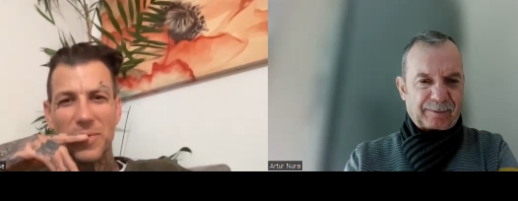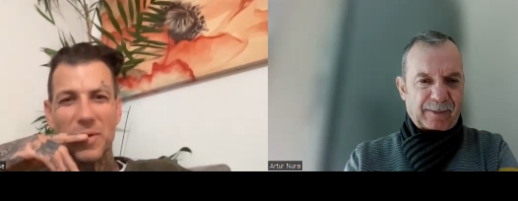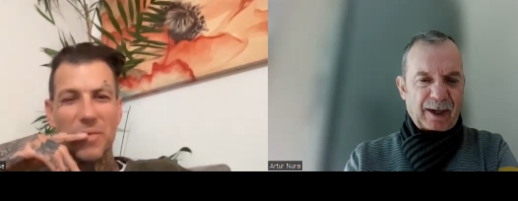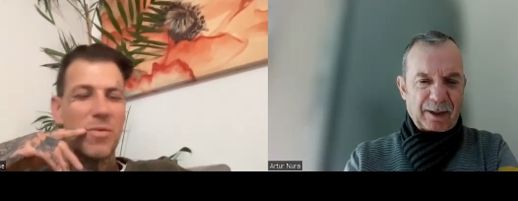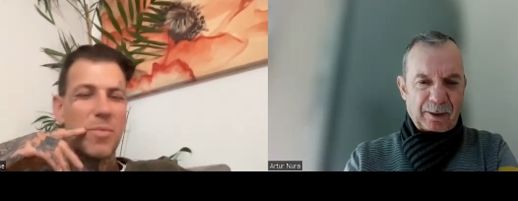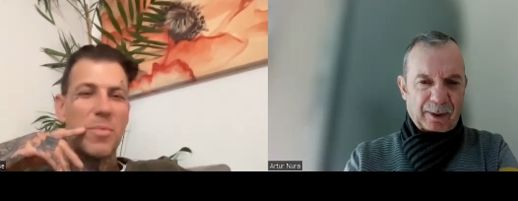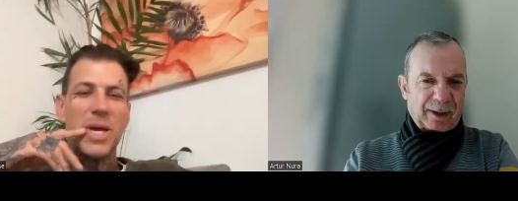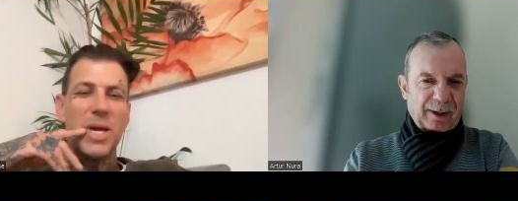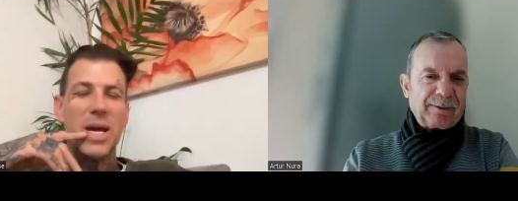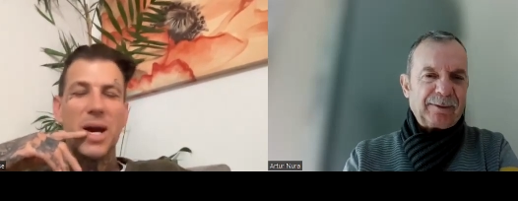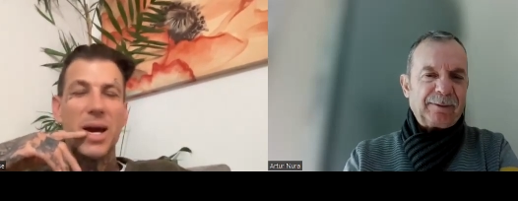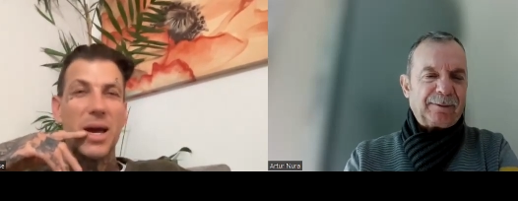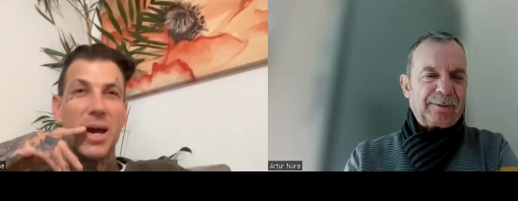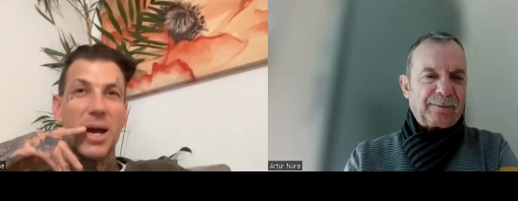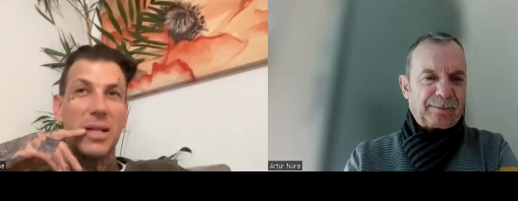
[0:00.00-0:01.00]
Speaker 1: Yeah, for
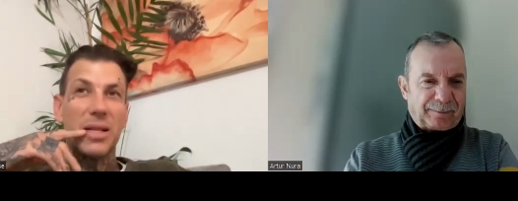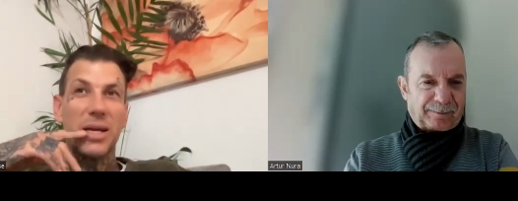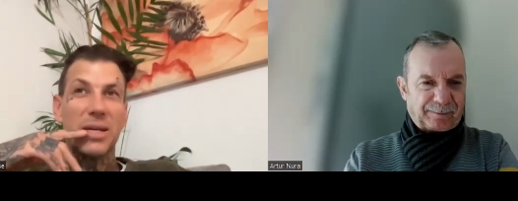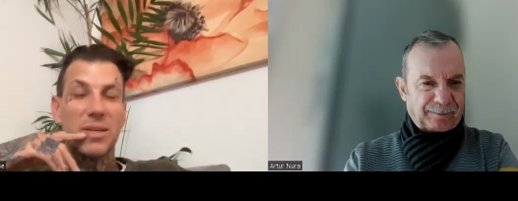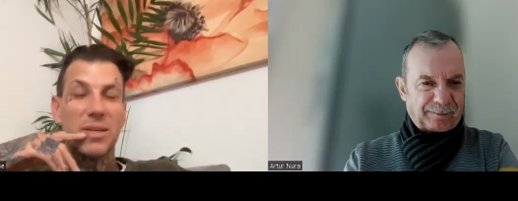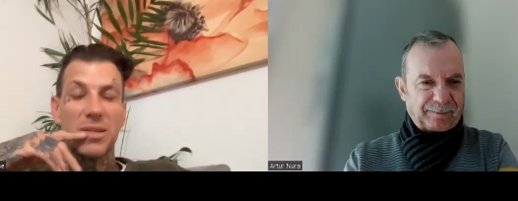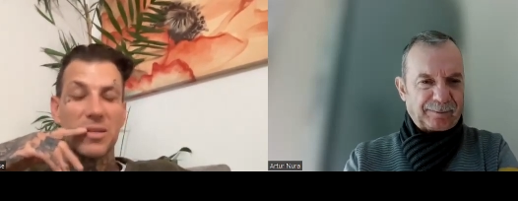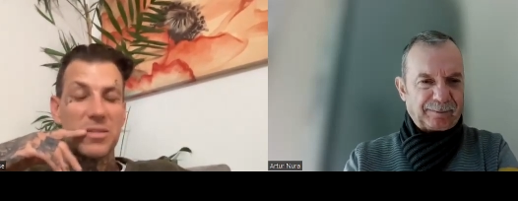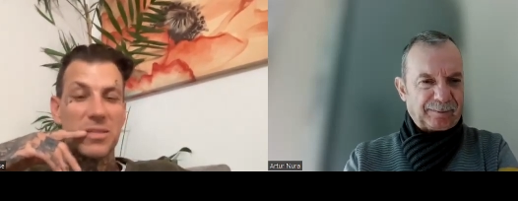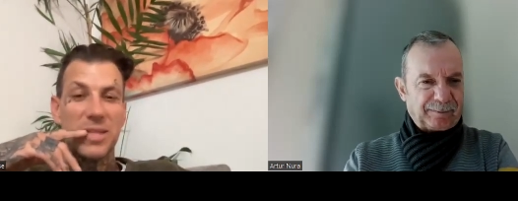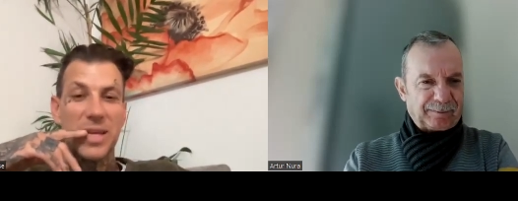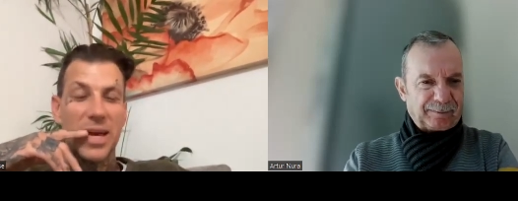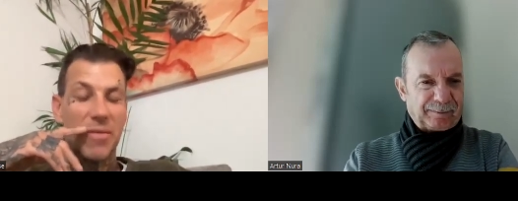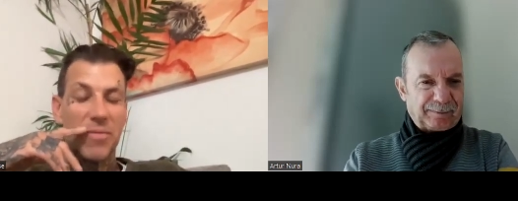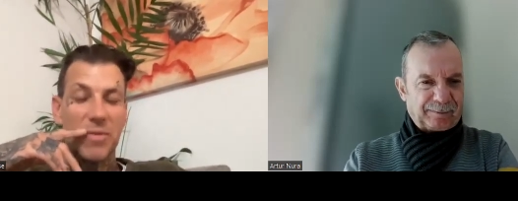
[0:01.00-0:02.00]
me, I, I, like to
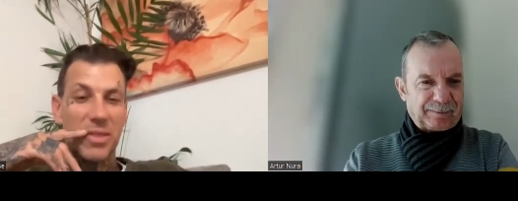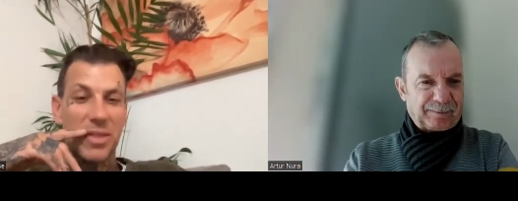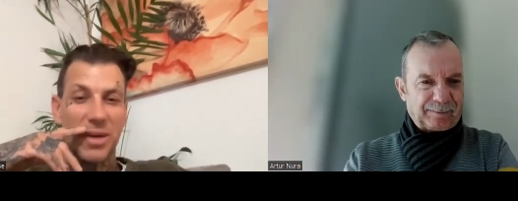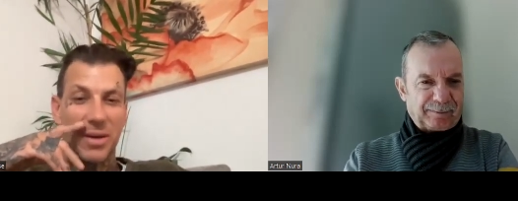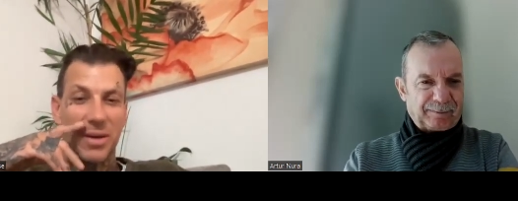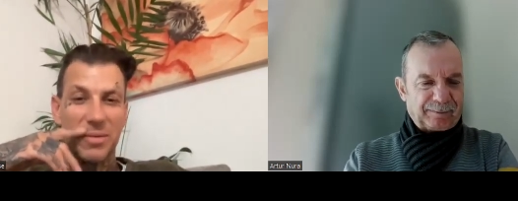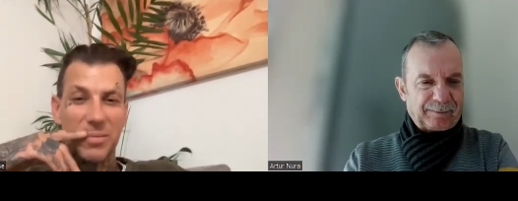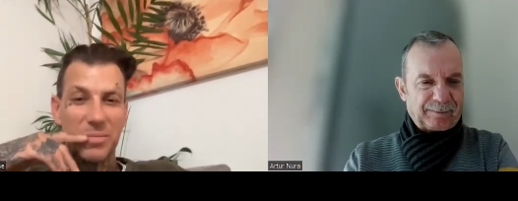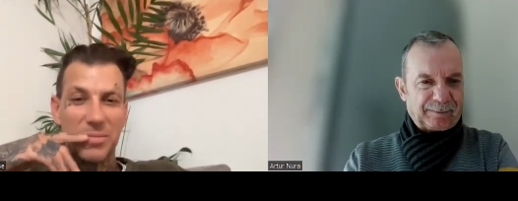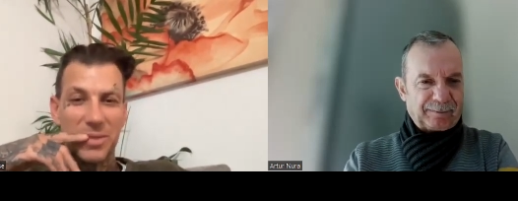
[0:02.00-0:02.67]
listen to everything.